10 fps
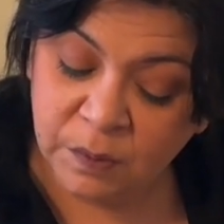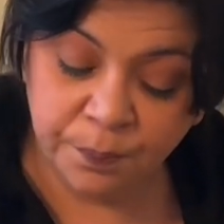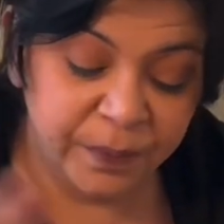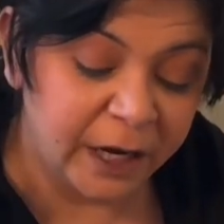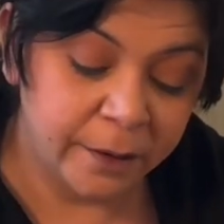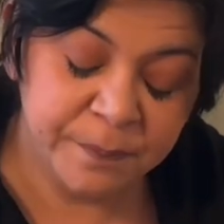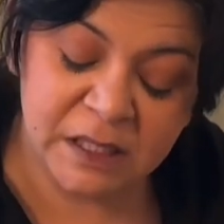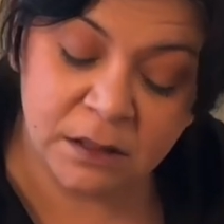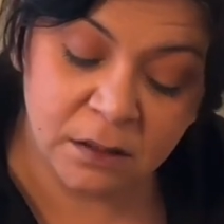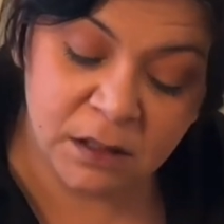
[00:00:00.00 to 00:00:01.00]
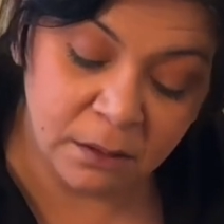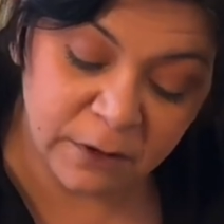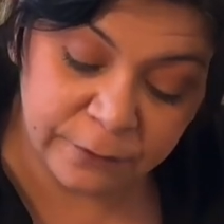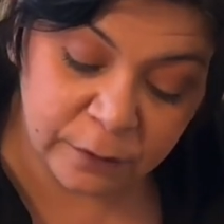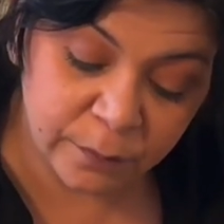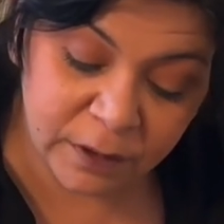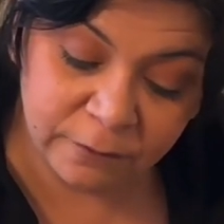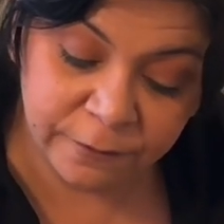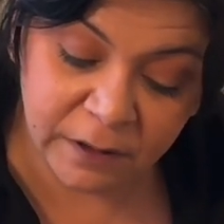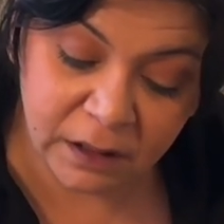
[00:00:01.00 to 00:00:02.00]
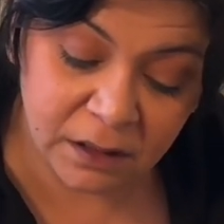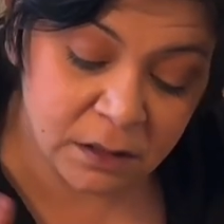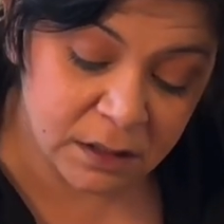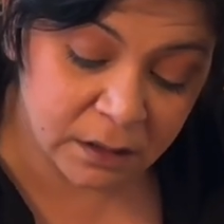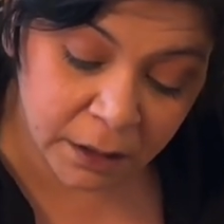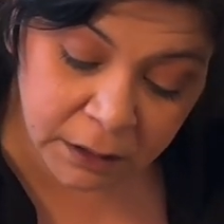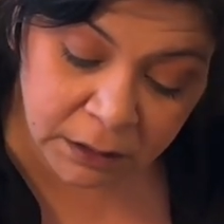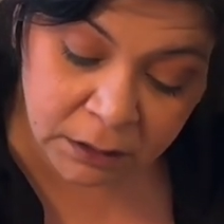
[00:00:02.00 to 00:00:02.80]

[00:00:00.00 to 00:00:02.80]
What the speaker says: Perhaps some of you have been feeling stuck.